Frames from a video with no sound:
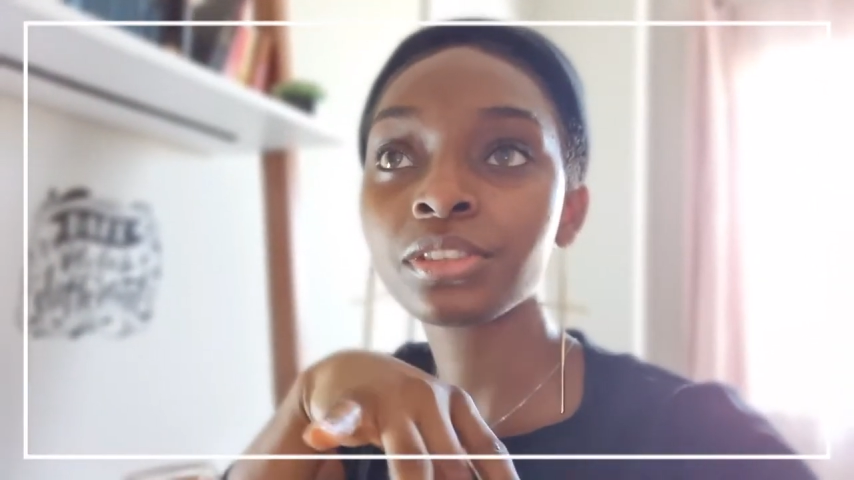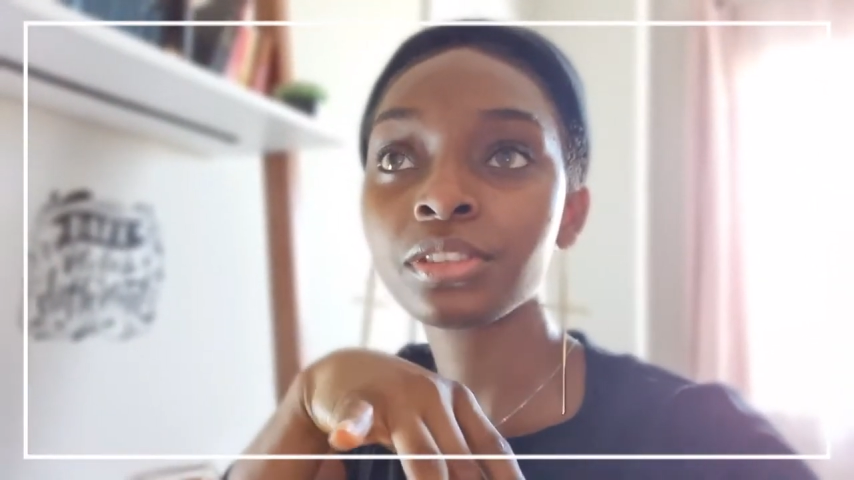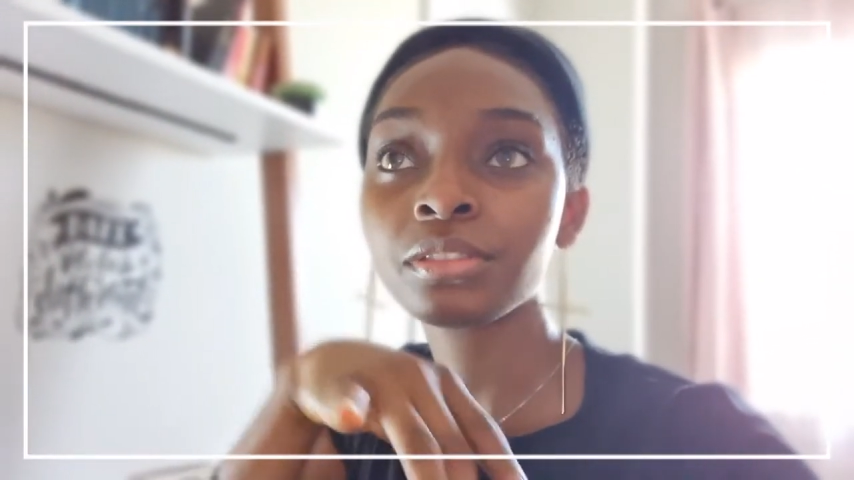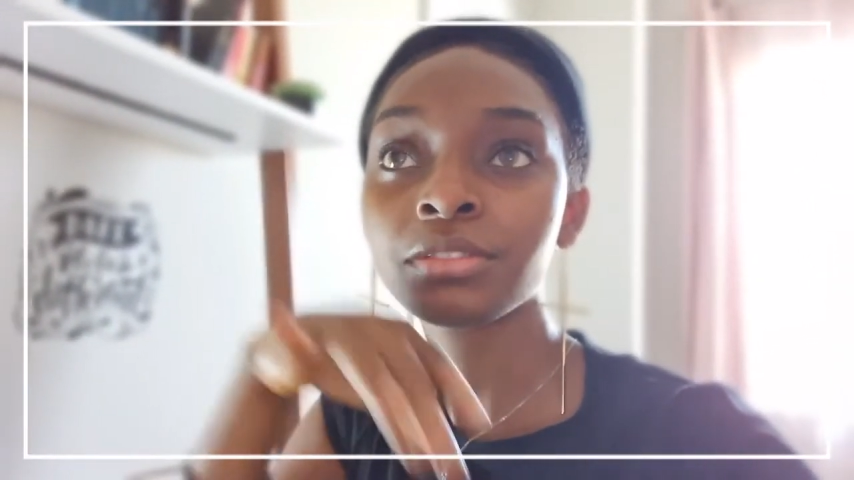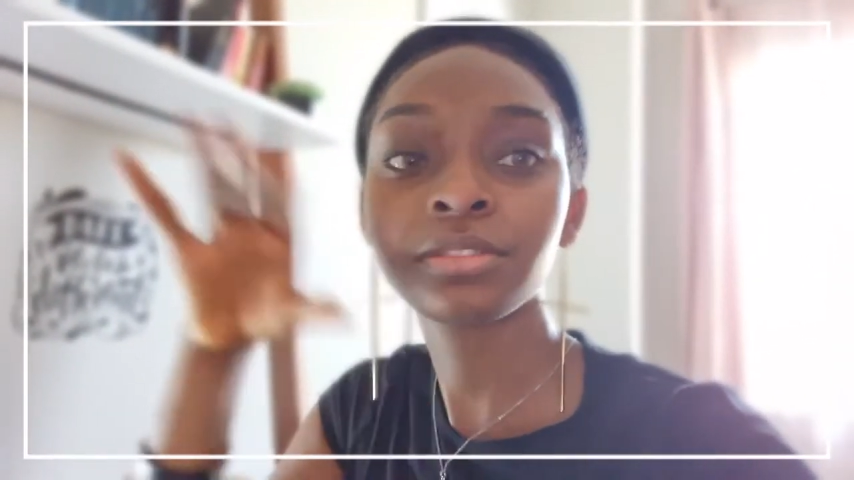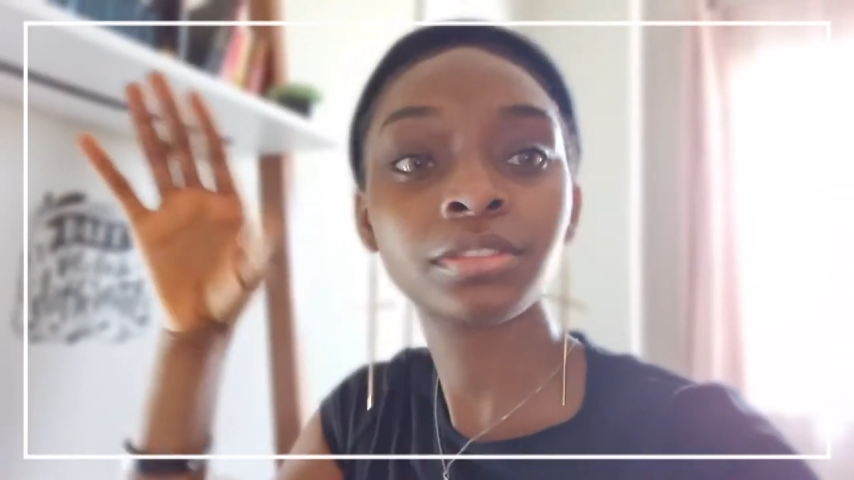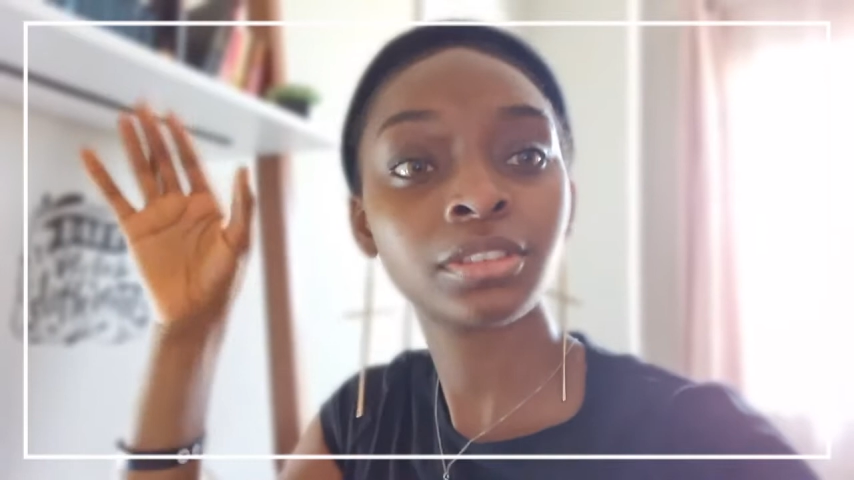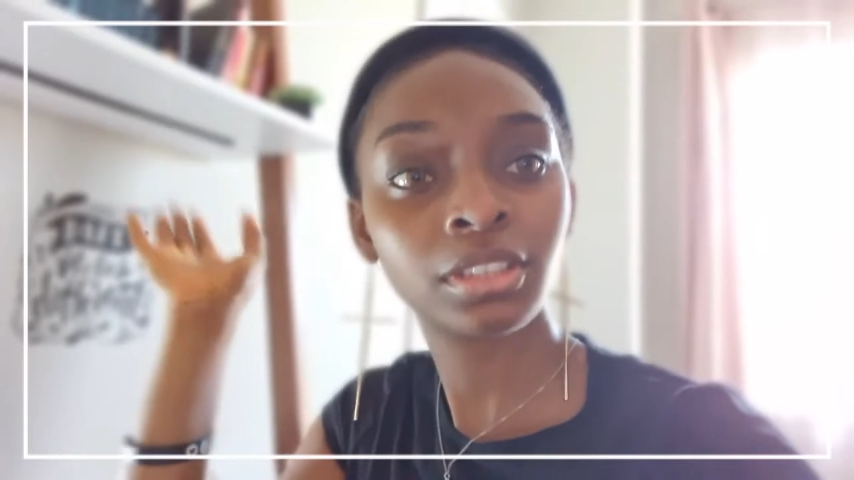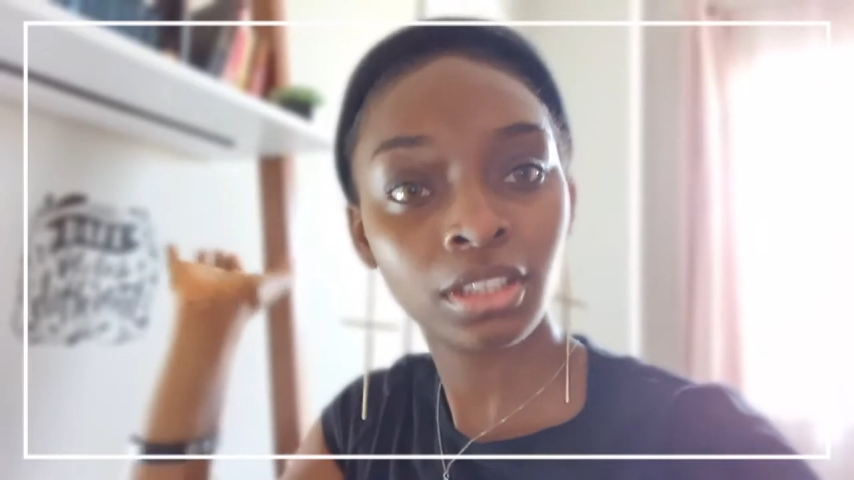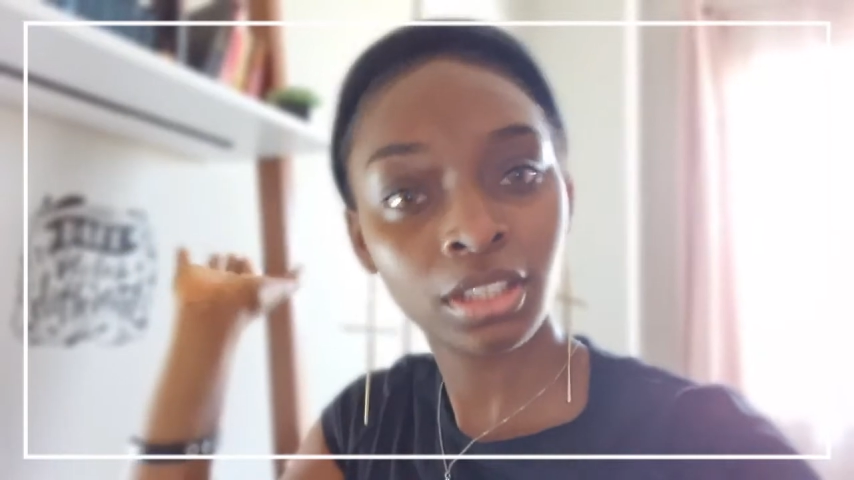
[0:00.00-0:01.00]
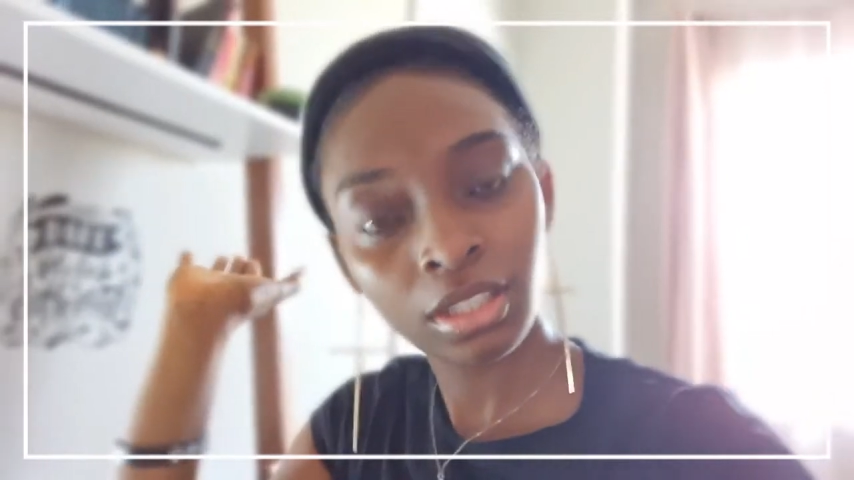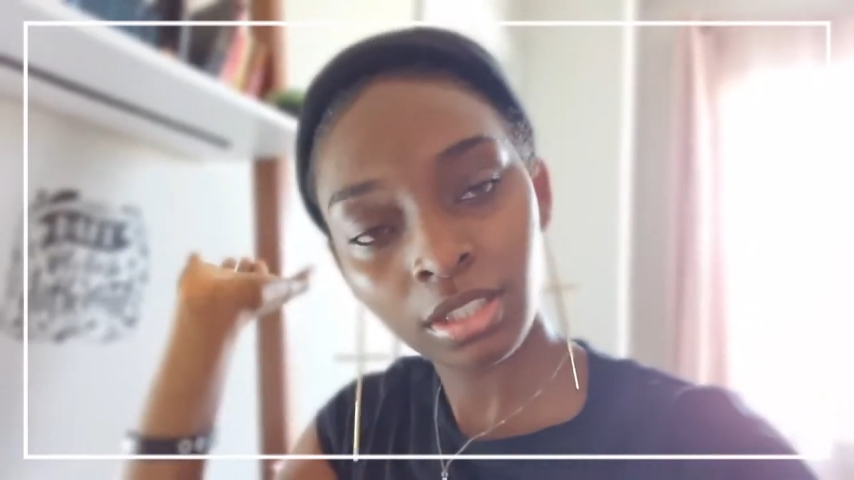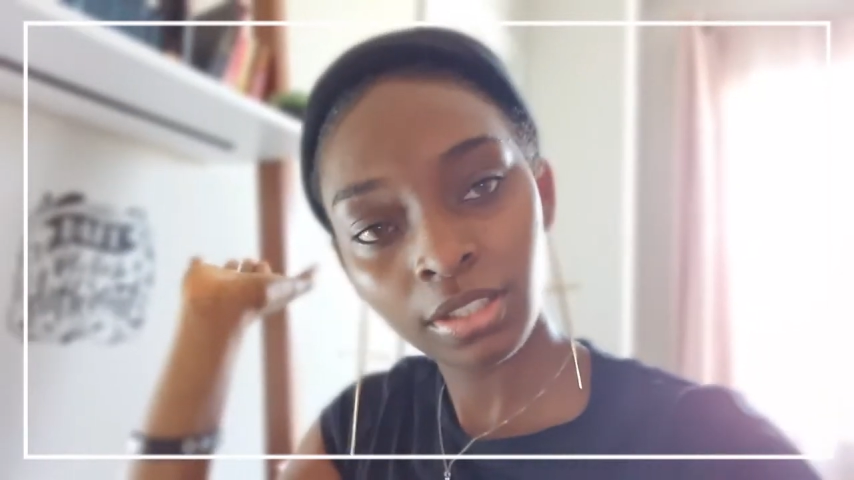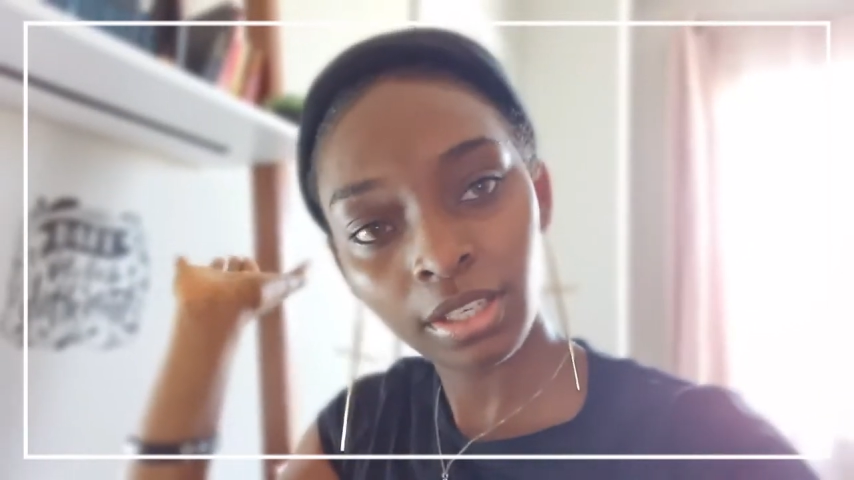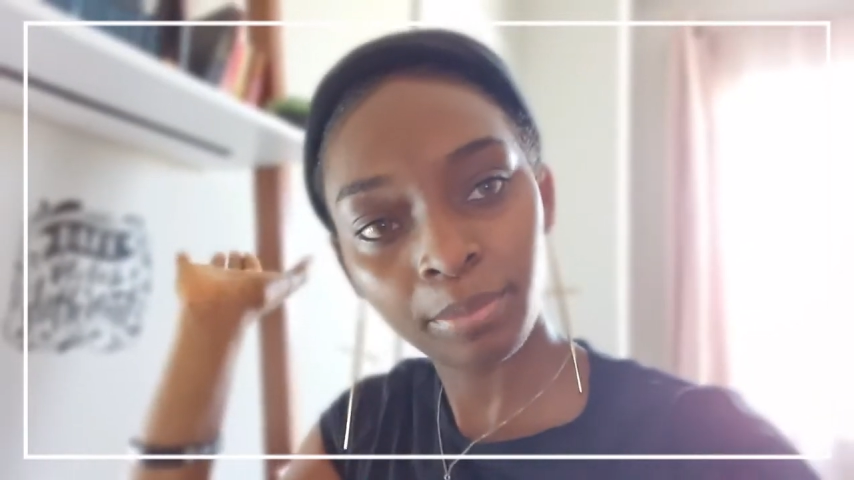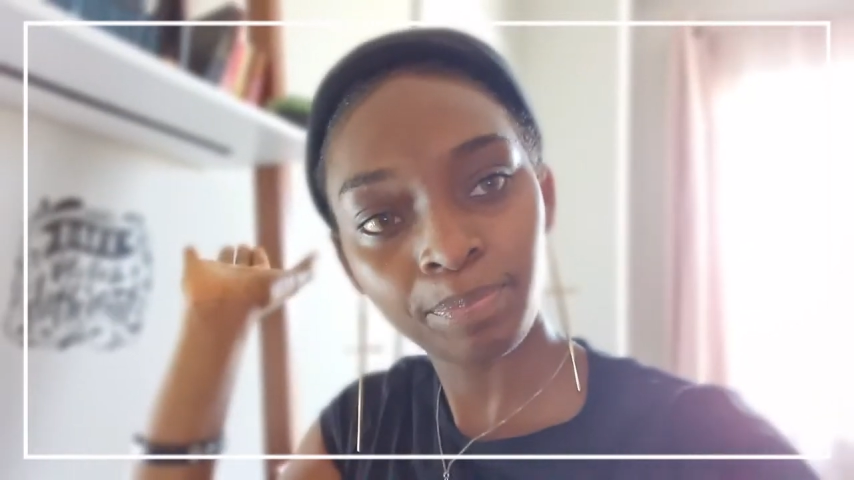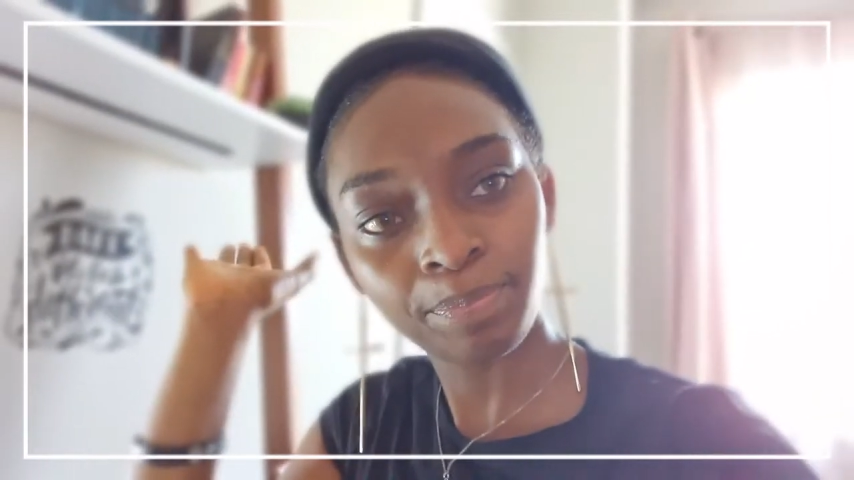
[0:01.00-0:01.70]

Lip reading: off, yeah,